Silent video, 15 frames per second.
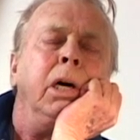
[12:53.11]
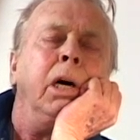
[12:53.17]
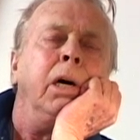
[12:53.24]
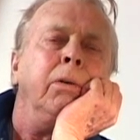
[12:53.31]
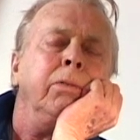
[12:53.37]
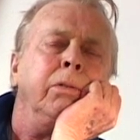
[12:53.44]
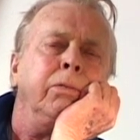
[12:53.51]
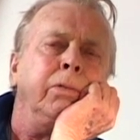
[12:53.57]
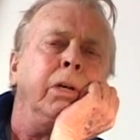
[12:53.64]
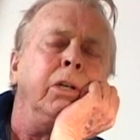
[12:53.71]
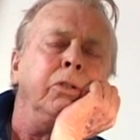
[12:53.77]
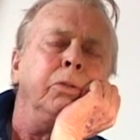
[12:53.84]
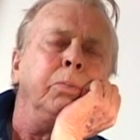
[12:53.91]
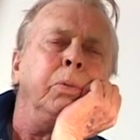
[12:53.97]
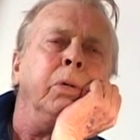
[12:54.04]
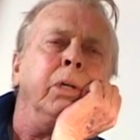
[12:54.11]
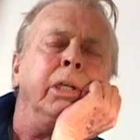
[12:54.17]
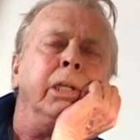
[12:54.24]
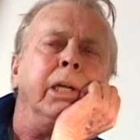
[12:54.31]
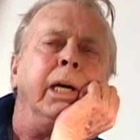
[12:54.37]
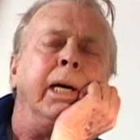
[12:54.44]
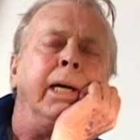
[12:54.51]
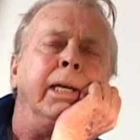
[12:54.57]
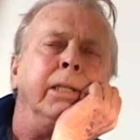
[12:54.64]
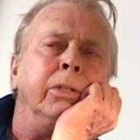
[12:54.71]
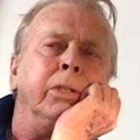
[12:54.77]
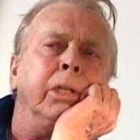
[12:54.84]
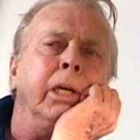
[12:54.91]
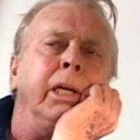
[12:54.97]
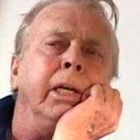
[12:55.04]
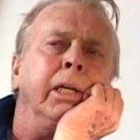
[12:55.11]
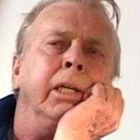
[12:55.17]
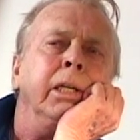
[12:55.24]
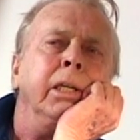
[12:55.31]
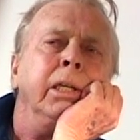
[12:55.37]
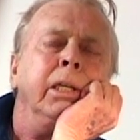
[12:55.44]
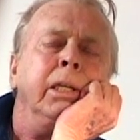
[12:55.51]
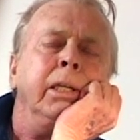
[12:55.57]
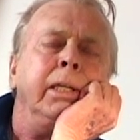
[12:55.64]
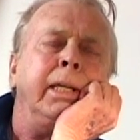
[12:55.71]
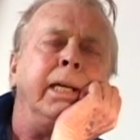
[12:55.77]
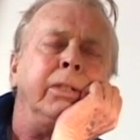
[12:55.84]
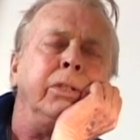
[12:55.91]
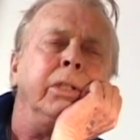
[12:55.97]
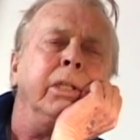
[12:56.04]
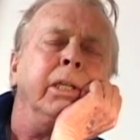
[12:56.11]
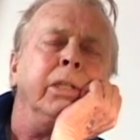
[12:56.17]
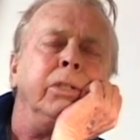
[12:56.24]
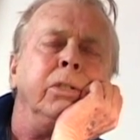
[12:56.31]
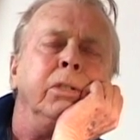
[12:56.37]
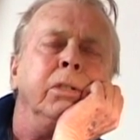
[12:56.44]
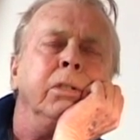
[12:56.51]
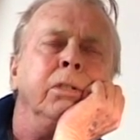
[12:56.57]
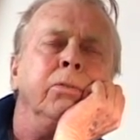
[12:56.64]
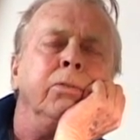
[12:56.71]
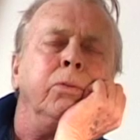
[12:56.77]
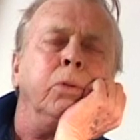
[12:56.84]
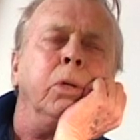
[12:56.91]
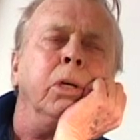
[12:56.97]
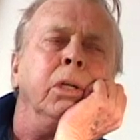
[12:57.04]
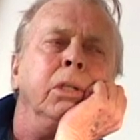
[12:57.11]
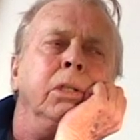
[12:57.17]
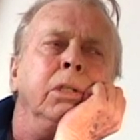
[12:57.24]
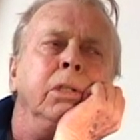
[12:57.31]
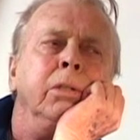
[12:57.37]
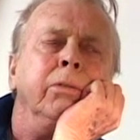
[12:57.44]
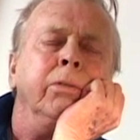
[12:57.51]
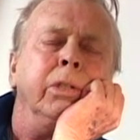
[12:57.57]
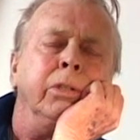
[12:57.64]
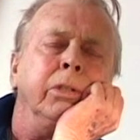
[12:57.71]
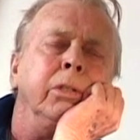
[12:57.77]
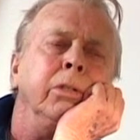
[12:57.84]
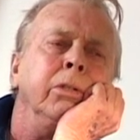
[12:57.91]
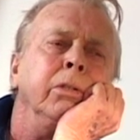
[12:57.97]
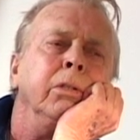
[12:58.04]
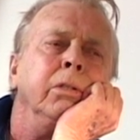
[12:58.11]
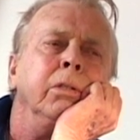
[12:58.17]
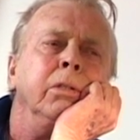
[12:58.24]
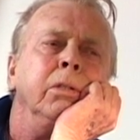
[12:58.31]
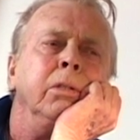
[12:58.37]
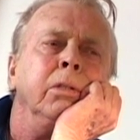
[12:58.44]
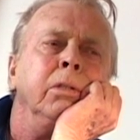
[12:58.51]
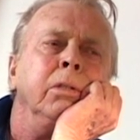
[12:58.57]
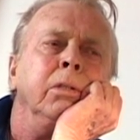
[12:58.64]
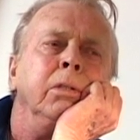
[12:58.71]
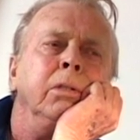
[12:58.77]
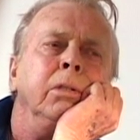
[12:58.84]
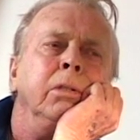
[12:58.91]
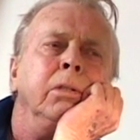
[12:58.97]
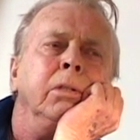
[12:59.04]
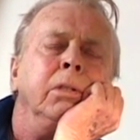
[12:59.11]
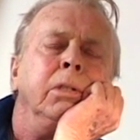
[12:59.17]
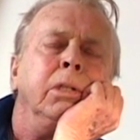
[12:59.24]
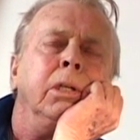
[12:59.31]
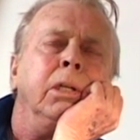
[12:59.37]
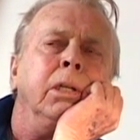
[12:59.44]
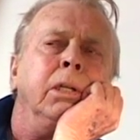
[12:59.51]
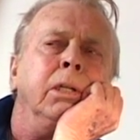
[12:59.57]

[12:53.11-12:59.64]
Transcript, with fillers: of Fells Point as a destination for visitors, uh,